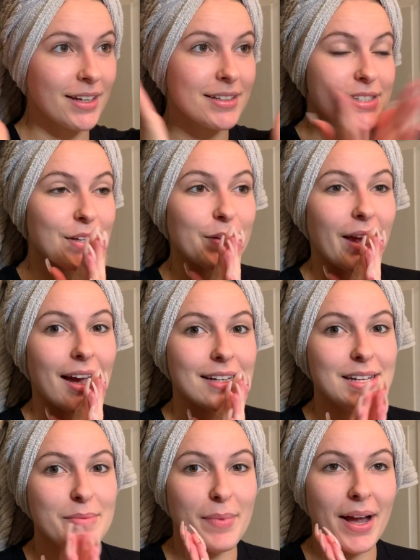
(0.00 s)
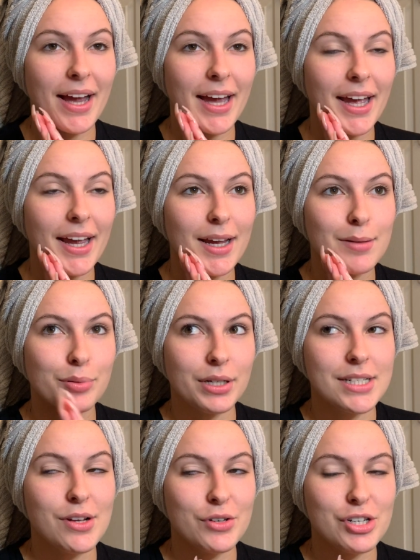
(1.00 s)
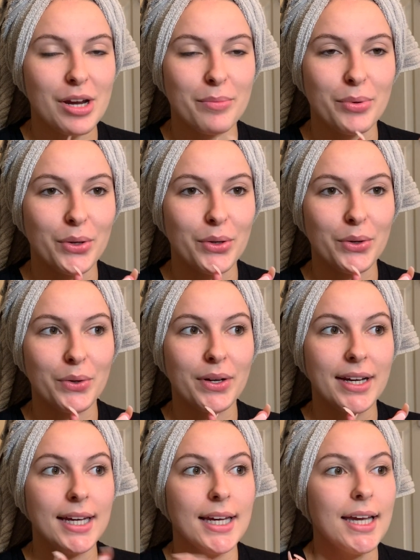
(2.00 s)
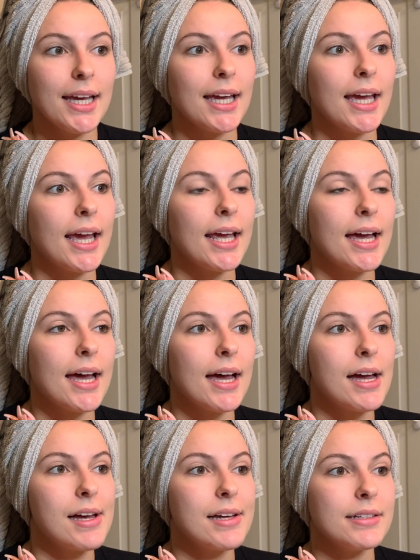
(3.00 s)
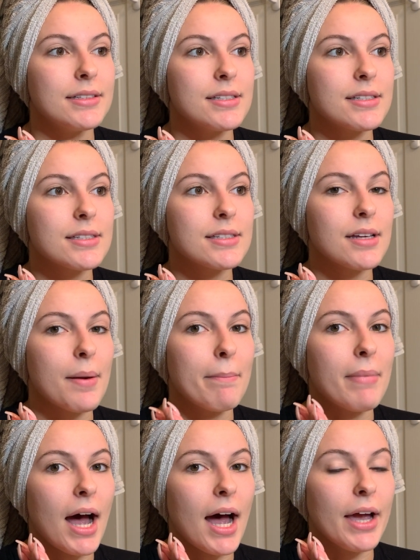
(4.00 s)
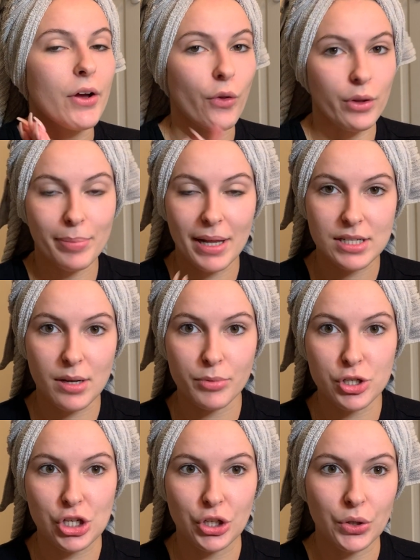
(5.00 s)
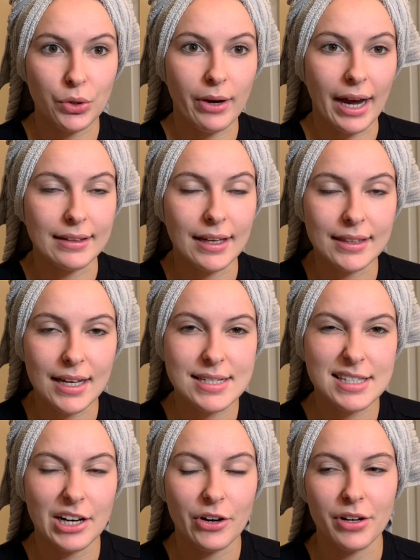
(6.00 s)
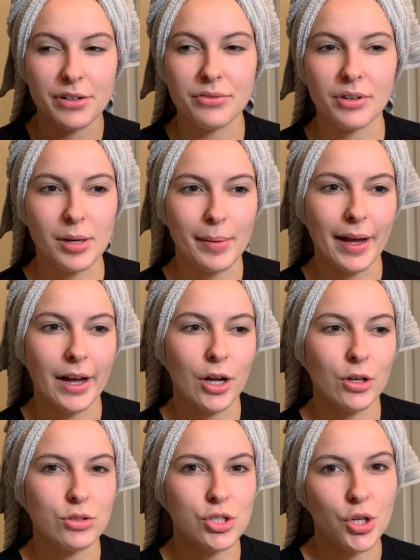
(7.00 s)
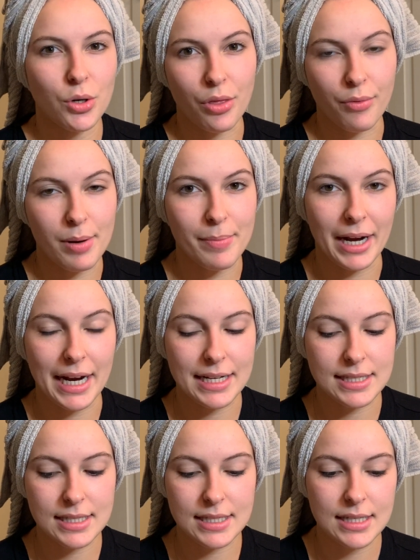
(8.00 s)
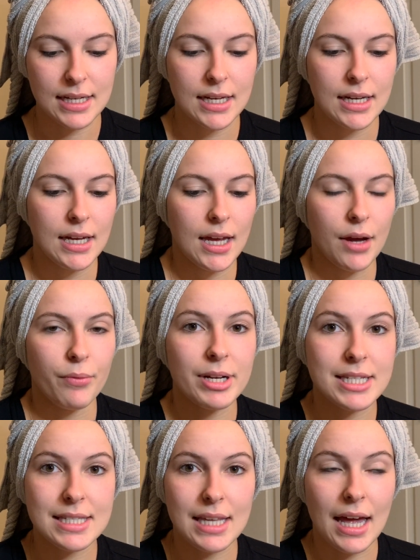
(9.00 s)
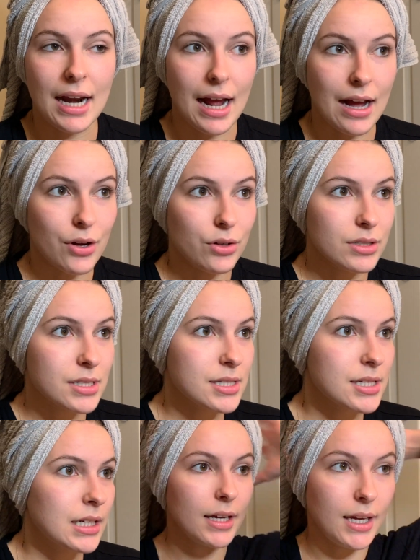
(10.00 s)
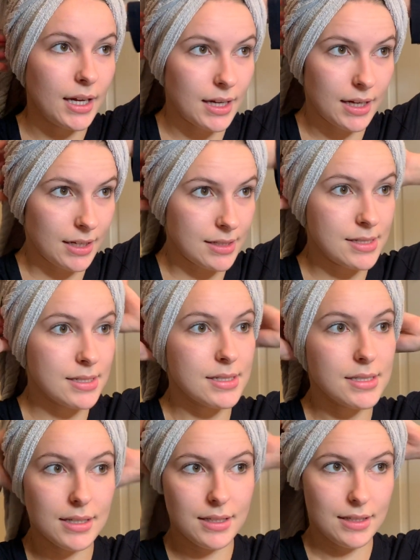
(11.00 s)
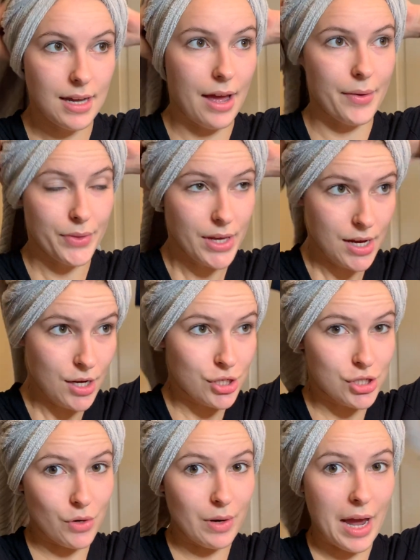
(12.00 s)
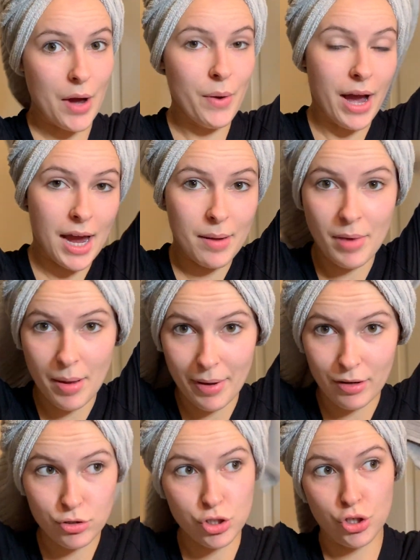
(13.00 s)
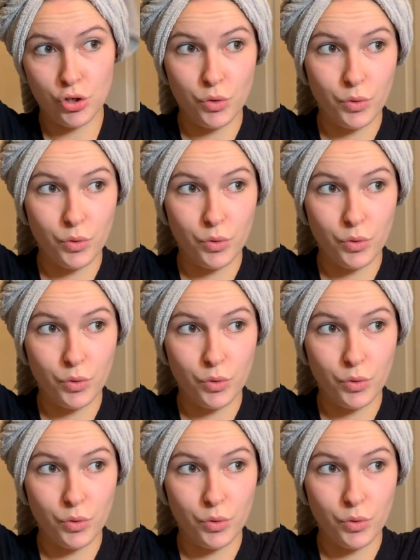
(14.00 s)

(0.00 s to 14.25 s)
So yeah, I did my pre-tone shampoo and my Olaplaex number 2. I let that sit on for about 2 to 3 minutes, rinse that out, and yeah. So now I'm about to